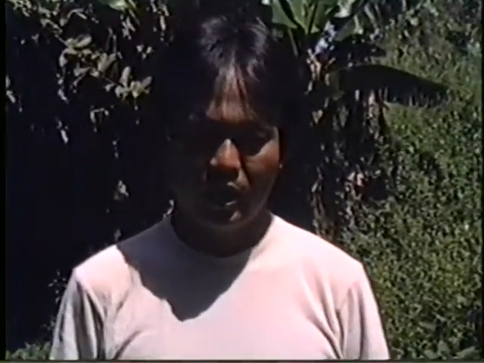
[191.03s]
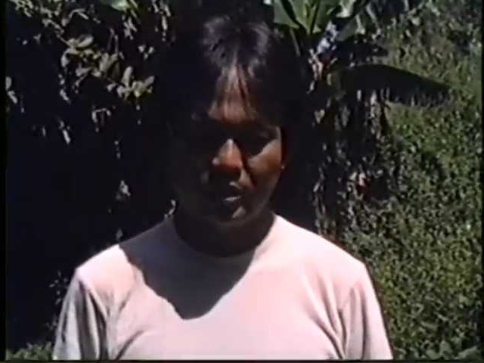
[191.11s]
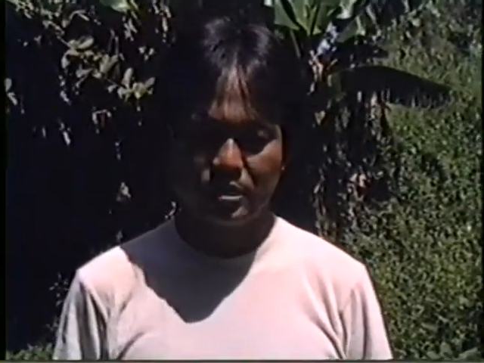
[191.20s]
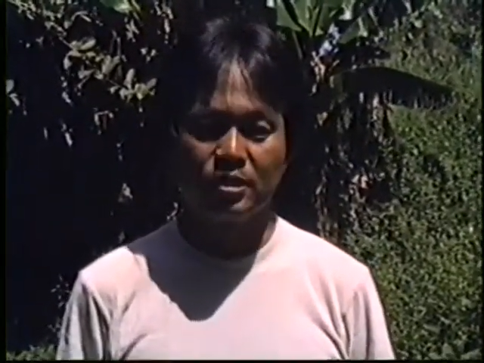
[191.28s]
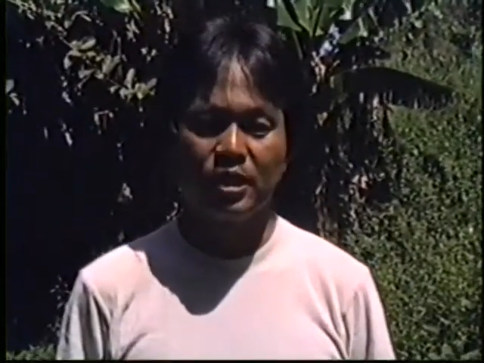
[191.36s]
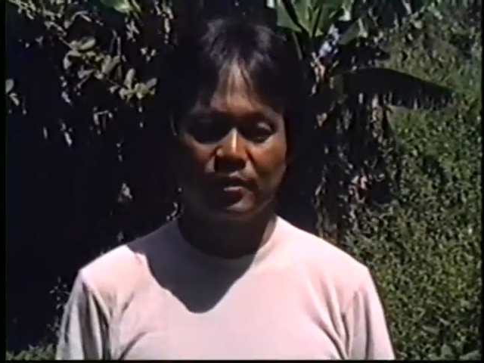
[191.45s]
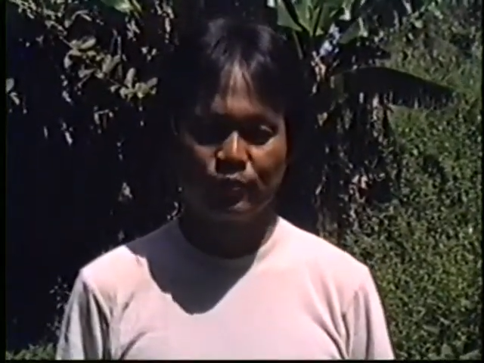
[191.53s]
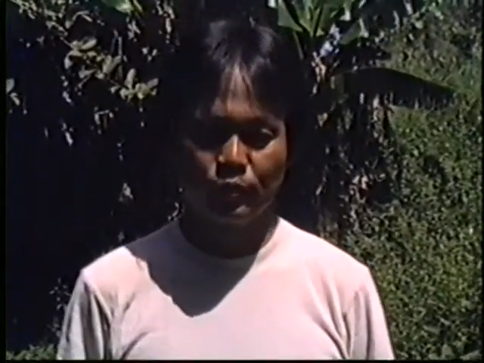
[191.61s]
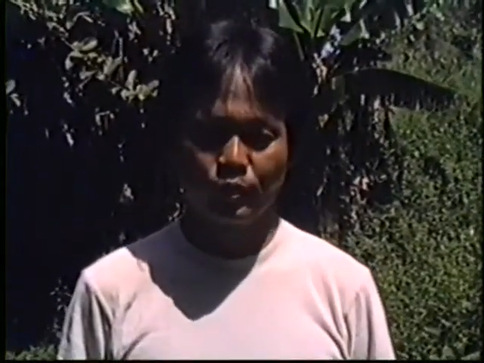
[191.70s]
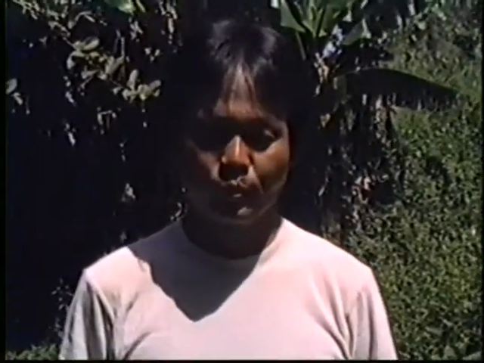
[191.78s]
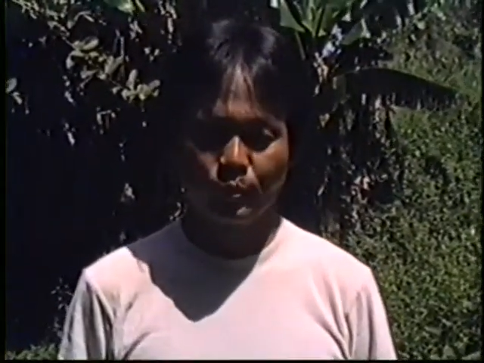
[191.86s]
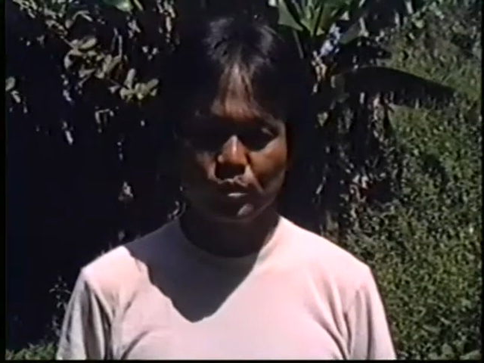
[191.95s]
it's not for
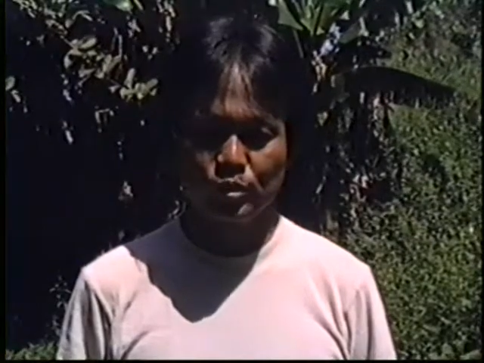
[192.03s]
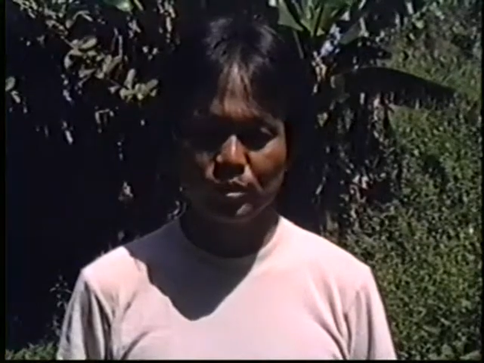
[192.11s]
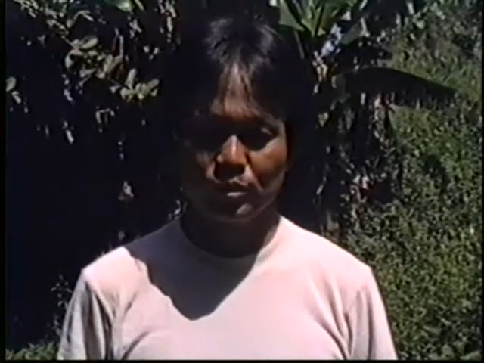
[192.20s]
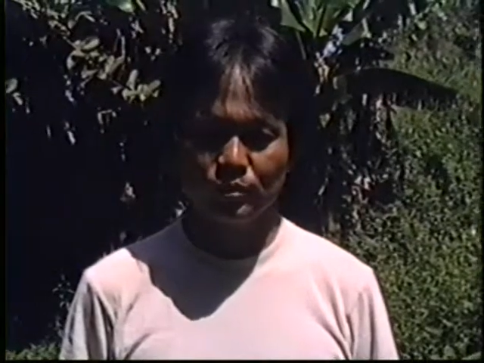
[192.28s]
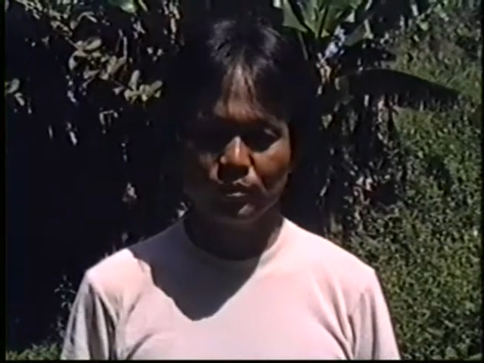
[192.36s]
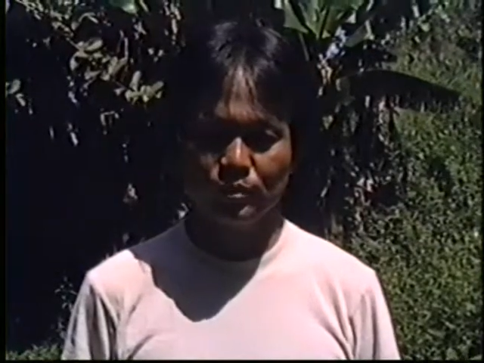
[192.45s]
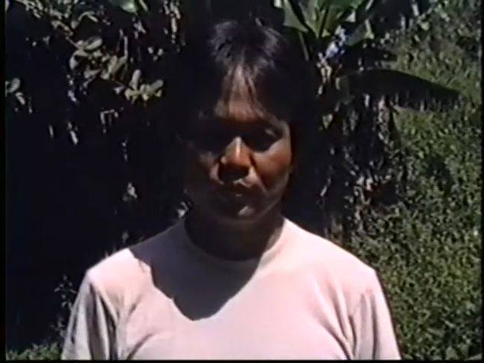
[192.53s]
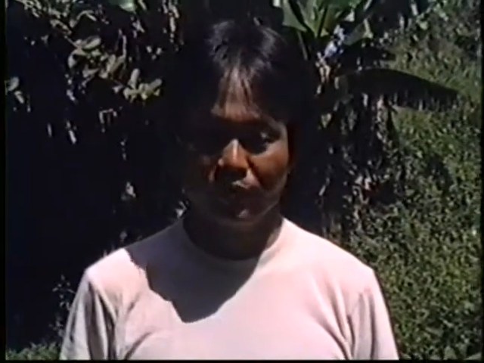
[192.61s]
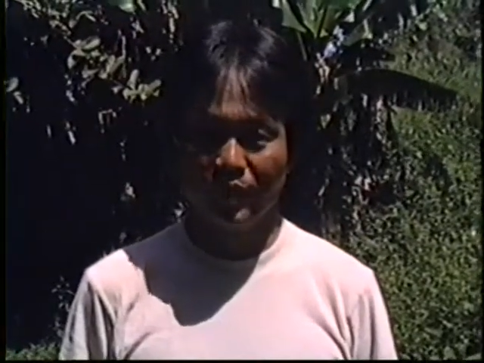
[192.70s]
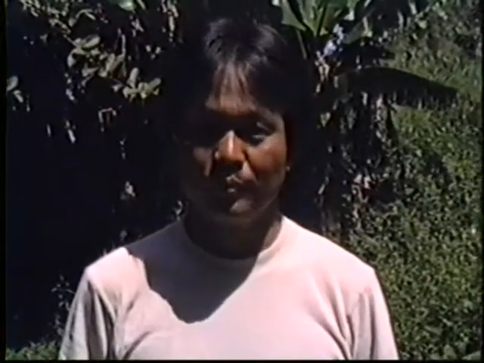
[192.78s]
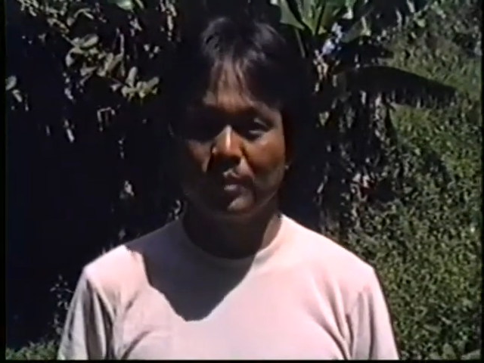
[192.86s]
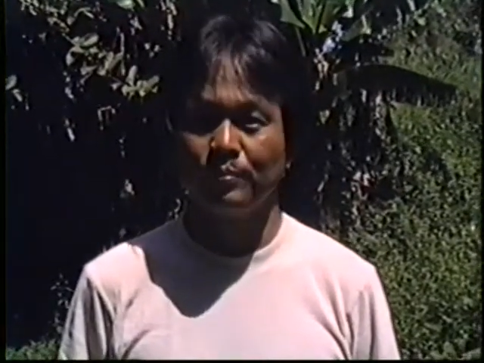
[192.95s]
commercial
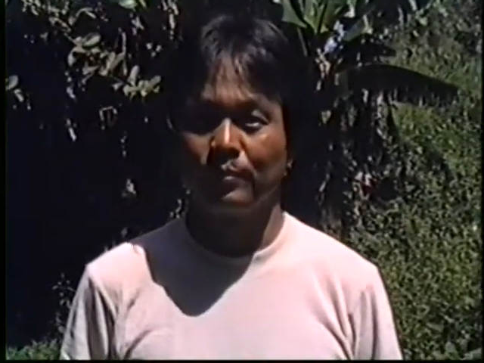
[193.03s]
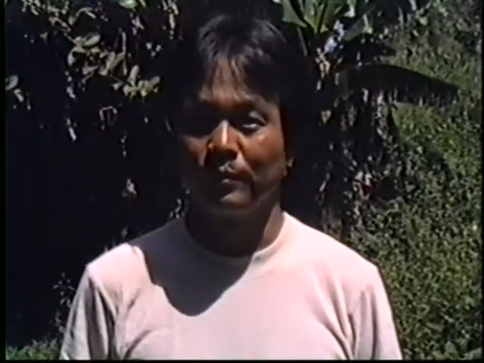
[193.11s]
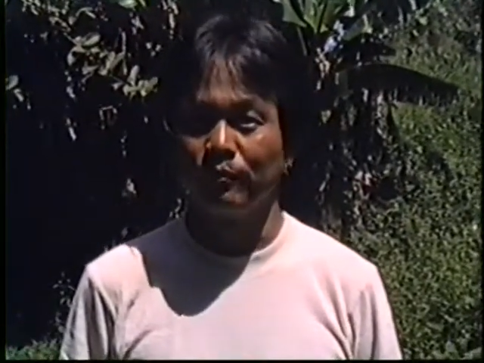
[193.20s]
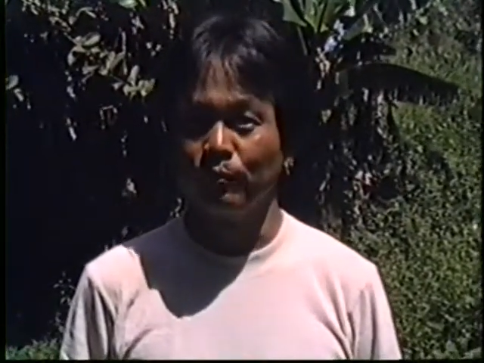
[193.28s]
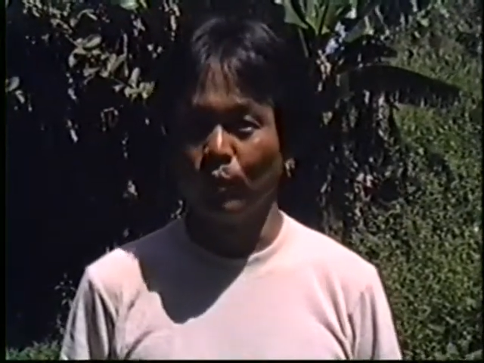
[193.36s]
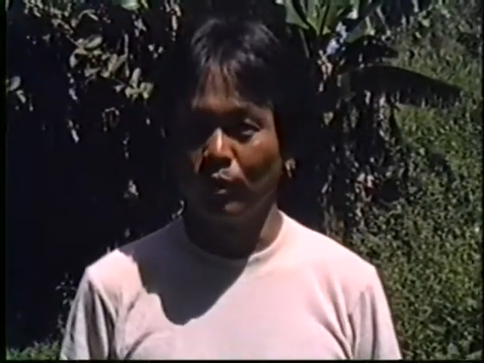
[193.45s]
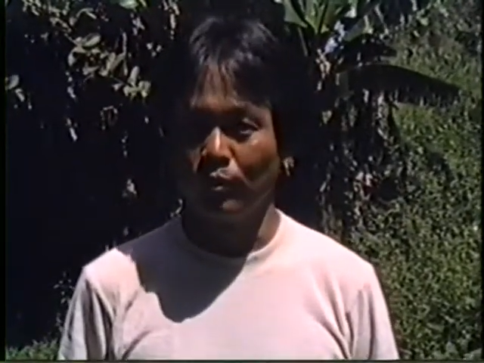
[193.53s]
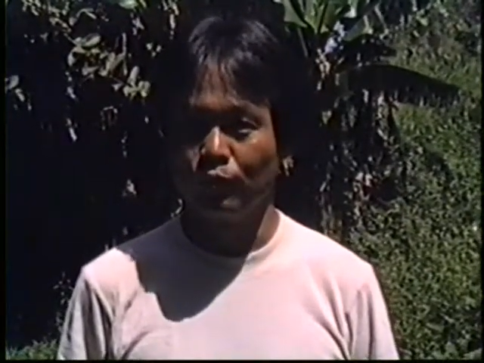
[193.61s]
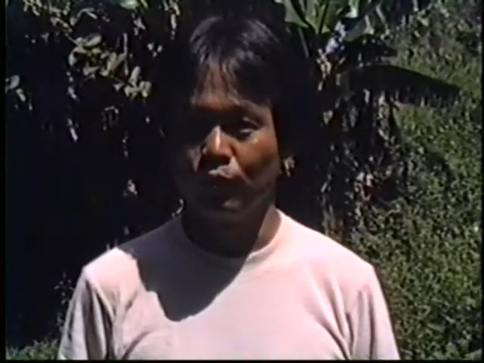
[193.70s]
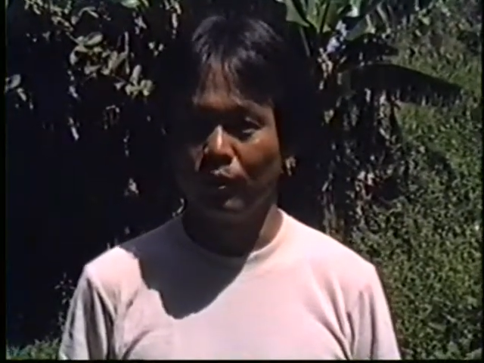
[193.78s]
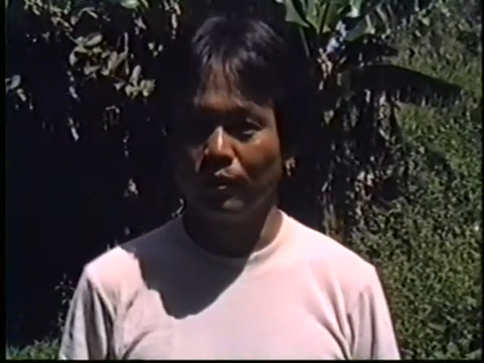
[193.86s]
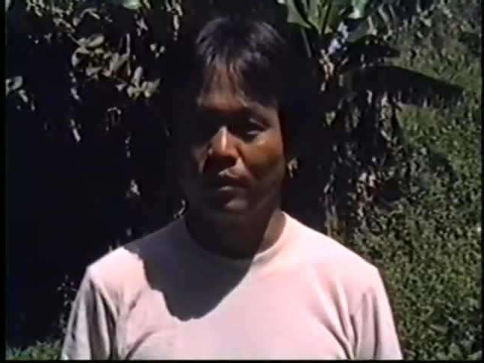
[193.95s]
development but more
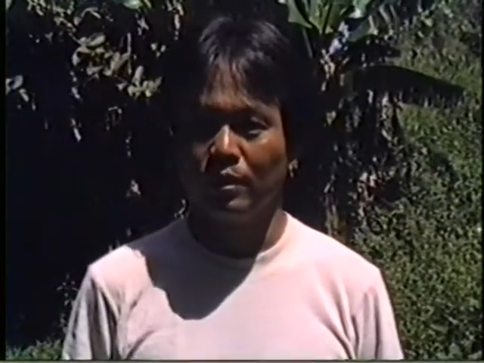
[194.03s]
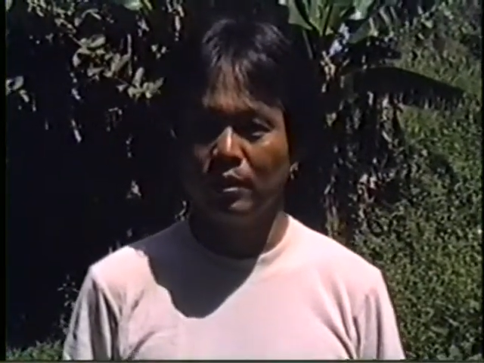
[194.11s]
for